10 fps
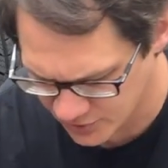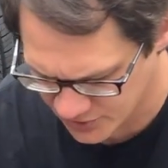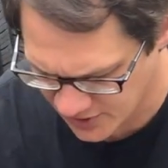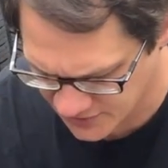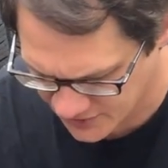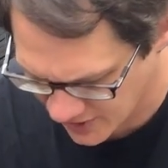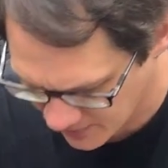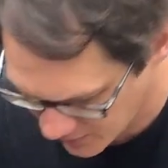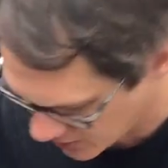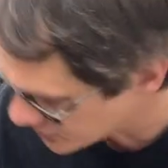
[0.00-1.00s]
just get set
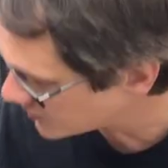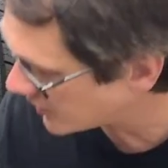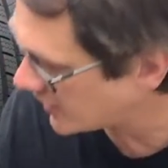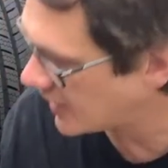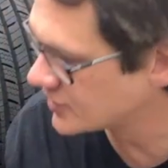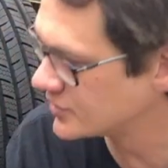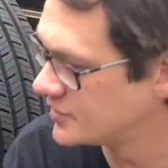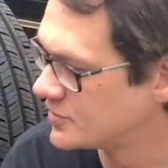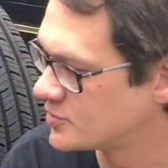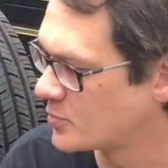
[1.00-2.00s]
up here so we can actually
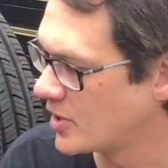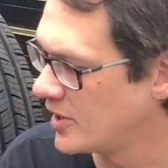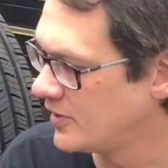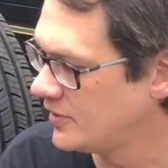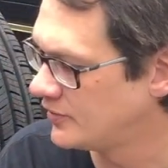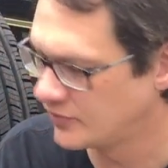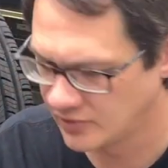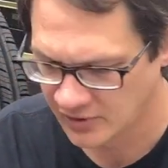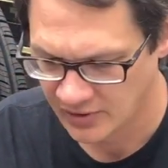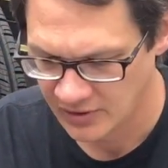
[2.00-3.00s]
spray these
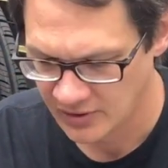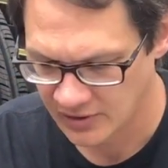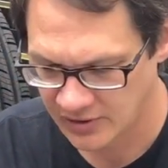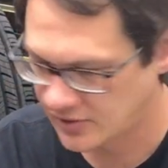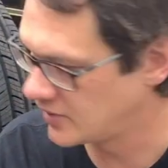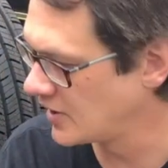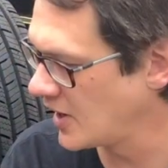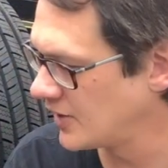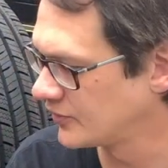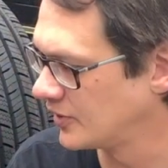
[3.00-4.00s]

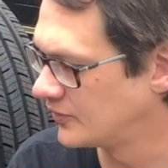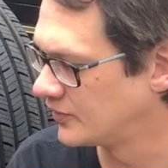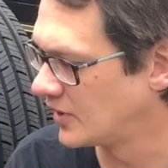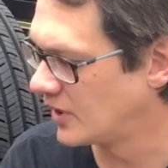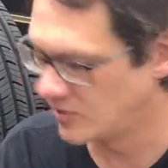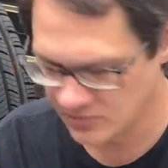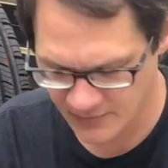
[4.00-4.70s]
gaskets down.